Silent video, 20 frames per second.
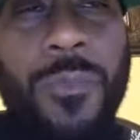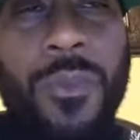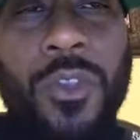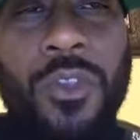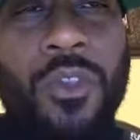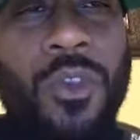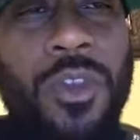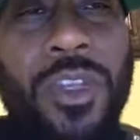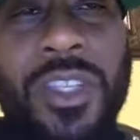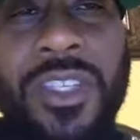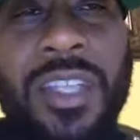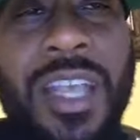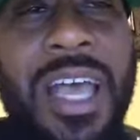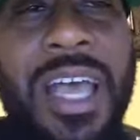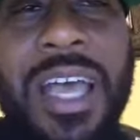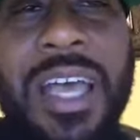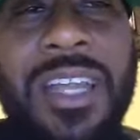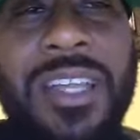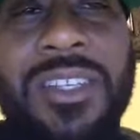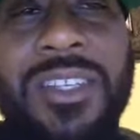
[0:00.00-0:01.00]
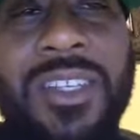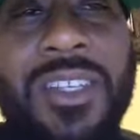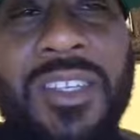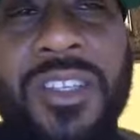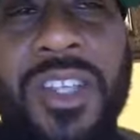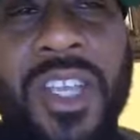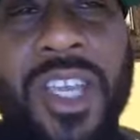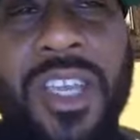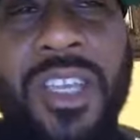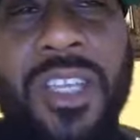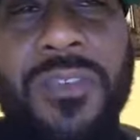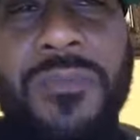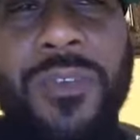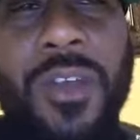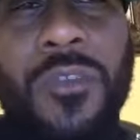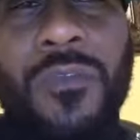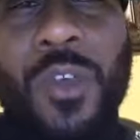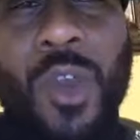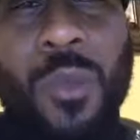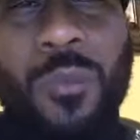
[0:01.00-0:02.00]
Your design is indicative
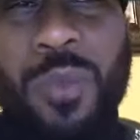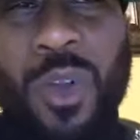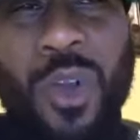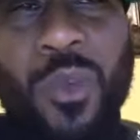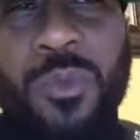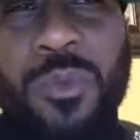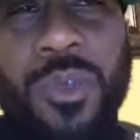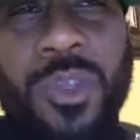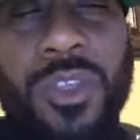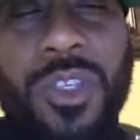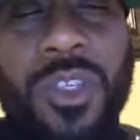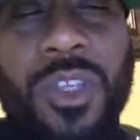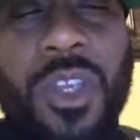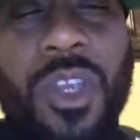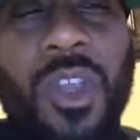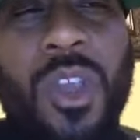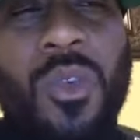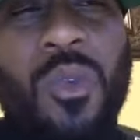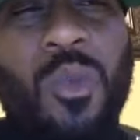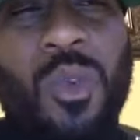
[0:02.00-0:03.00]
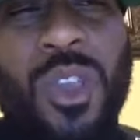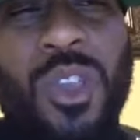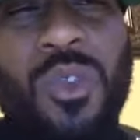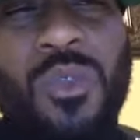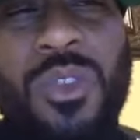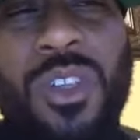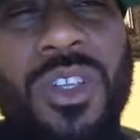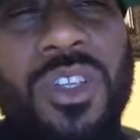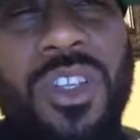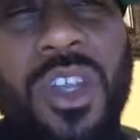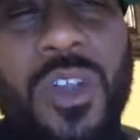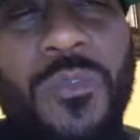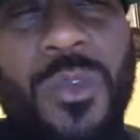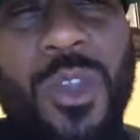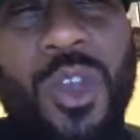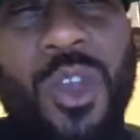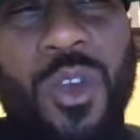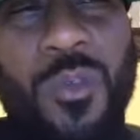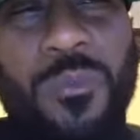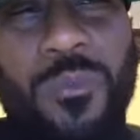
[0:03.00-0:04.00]
of your purpose. When you discover
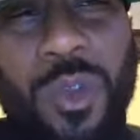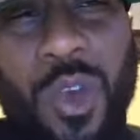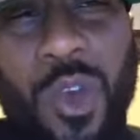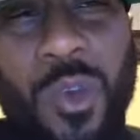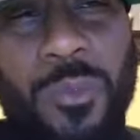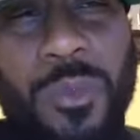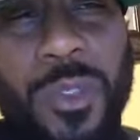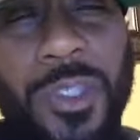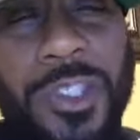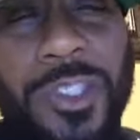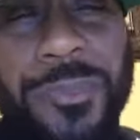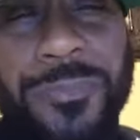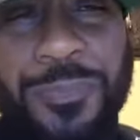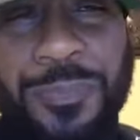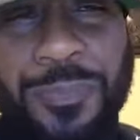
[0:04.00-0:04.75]
your purpose,